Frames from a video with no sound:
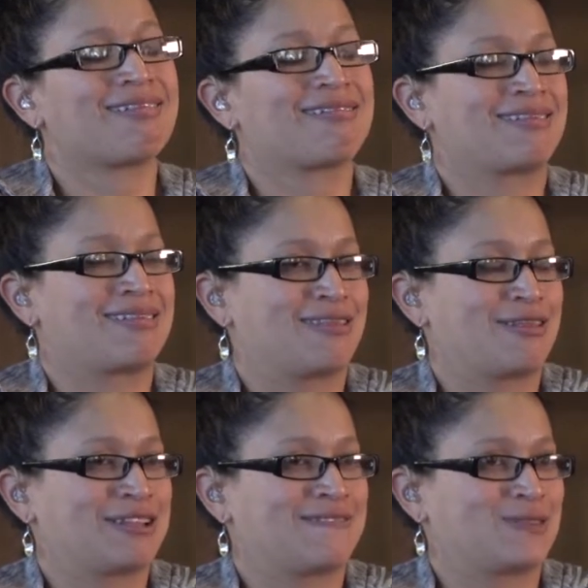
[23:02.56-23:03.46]

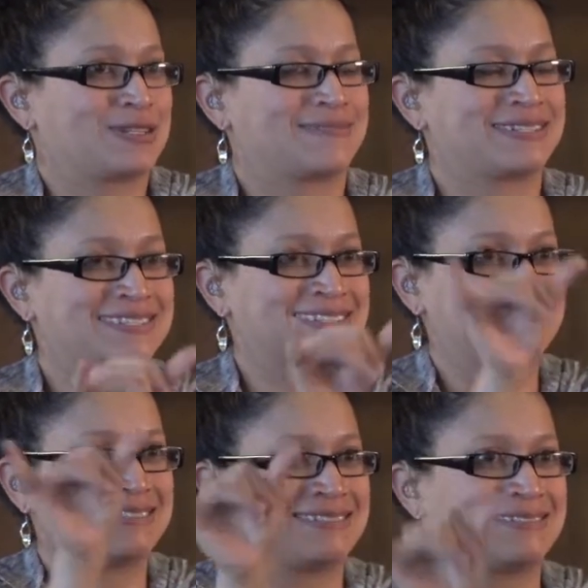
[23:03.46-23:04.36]
working with law
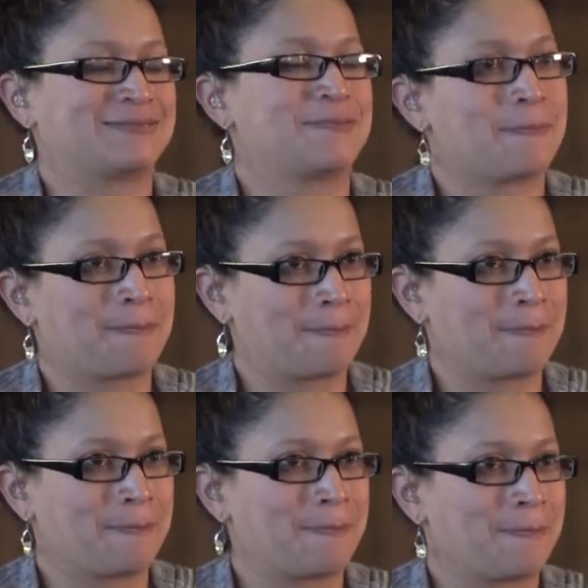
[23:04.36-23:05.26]
enforcement
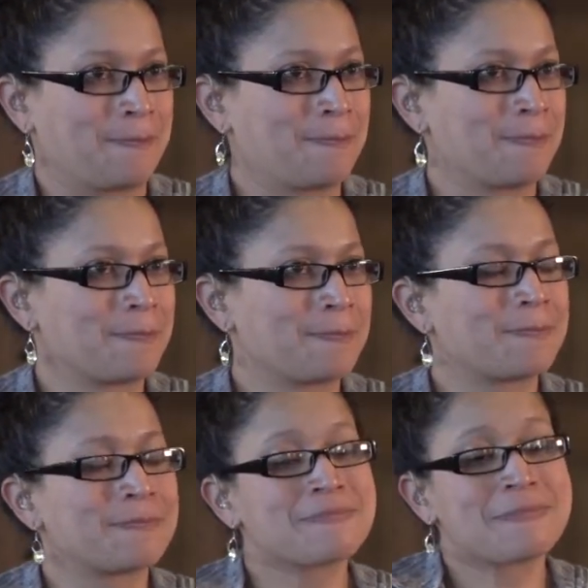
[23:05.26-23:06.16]
and the
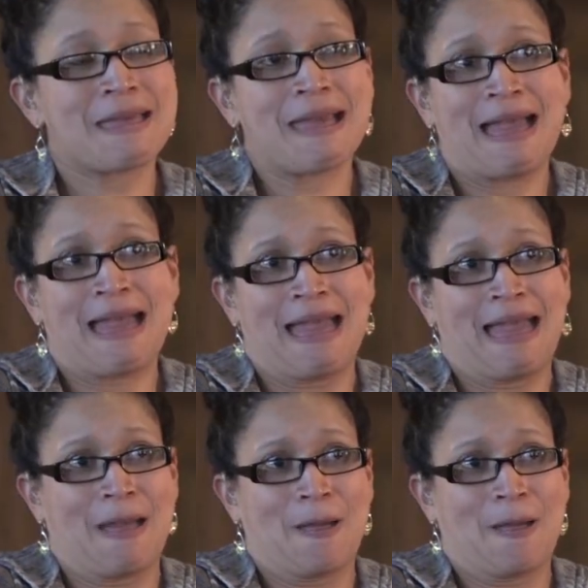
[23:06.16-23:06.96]
legal system.